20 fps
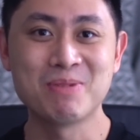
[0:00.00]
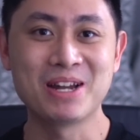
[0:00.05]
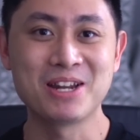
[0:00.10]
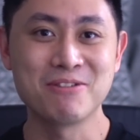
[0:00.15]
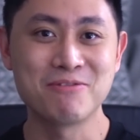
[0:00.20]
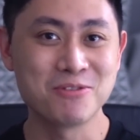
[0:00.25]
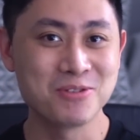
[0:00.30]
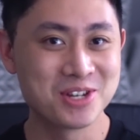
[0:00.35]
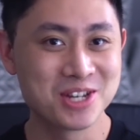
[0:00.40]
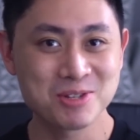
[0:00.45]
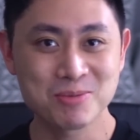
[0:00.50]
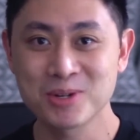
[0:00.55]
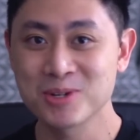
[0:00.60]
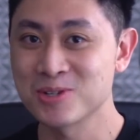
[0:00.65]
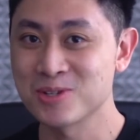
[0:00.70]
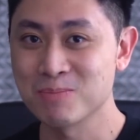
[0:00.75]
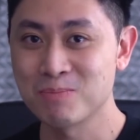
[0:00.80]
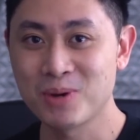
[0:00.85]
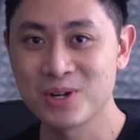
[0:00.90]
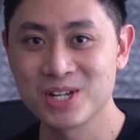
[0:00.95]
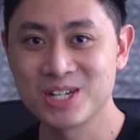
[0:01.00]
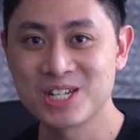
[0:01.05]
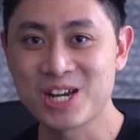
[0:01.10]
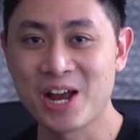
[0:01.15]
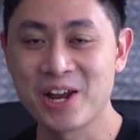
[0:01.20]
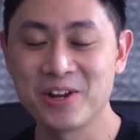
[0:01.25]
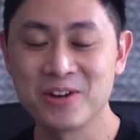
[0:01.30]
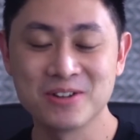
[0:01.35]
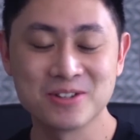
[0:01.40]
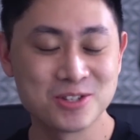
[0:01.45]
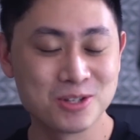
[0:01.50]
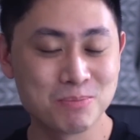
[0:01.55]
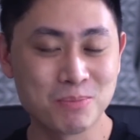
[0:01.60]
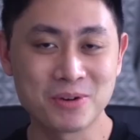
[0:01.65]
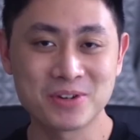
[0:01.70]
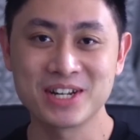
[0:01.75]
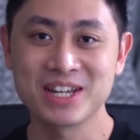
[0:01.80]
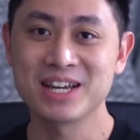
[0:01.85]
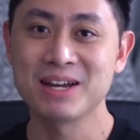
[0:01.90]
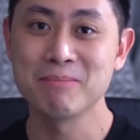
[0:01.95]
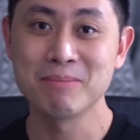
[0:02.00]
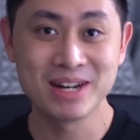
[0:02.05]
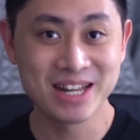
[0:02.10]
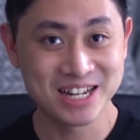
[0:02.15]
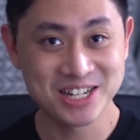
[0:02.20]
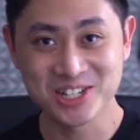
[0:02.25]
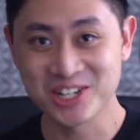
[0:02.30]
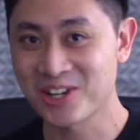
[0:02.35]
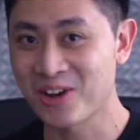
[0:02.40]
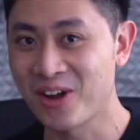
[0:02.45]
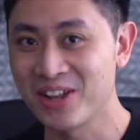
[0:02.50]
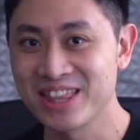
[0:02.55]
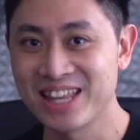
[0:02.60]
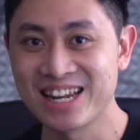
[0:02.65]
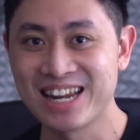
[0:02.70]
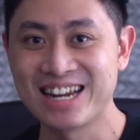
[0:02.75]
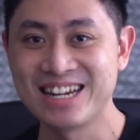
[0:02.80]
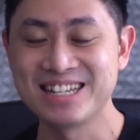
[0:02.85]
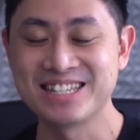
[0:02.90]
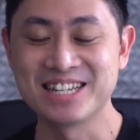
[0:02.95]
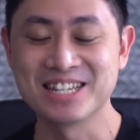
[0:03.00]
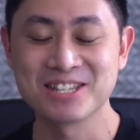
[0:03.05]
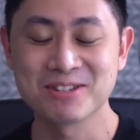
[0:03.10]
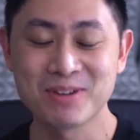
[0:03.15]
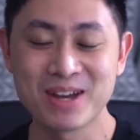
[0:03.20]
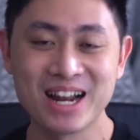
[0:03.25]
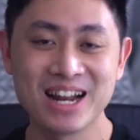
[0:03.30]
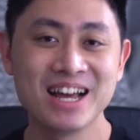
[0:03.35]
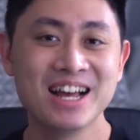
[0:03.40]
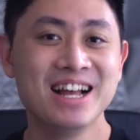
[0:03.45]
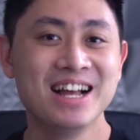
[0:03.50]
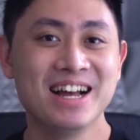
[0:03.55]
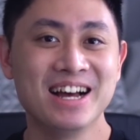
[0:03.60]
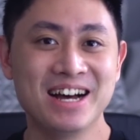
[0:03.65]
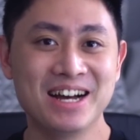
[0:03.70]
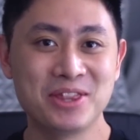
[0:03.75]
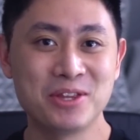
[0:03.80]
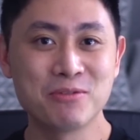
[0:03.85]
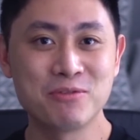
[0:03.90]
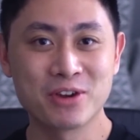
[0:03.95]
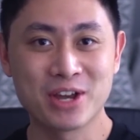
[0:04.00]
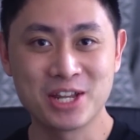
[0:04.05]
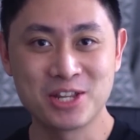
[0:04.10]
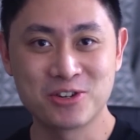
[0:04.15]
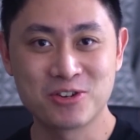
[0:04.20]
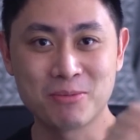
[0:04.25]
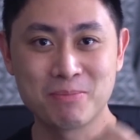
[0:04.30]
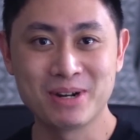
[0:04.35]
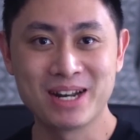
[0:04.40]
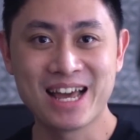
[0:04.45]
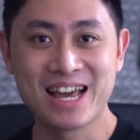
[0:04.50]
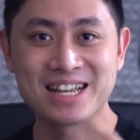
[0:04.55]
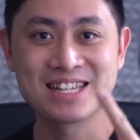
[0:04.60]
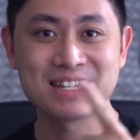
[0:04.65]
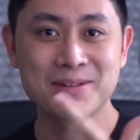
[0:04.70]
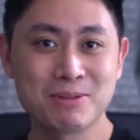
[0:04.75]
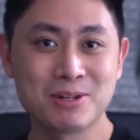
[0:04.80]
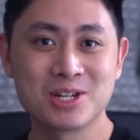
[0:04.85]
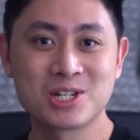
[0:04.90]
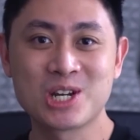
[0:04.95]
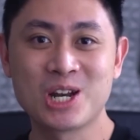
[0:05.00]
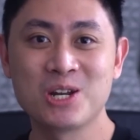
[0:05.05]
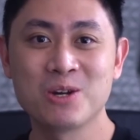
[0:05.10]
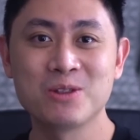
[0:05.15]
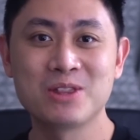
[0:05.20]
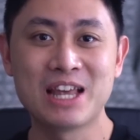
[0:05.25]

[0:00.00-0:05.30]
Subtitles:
but if you just want to support the channel, supporting a Malaysian content like this as well, don't forget to drop a like, to the channel.